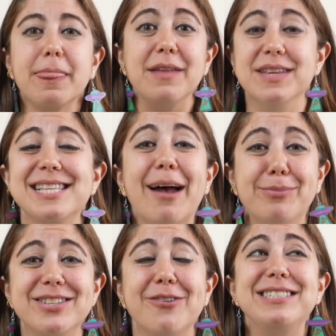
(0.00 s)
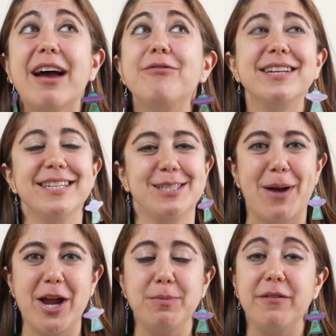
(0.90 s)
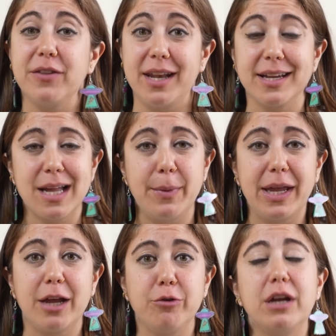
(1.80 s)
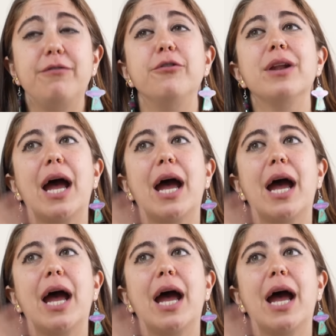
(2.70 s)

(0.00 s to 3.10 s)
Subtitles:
This episode definitely inspired me for the next time I get Greek food.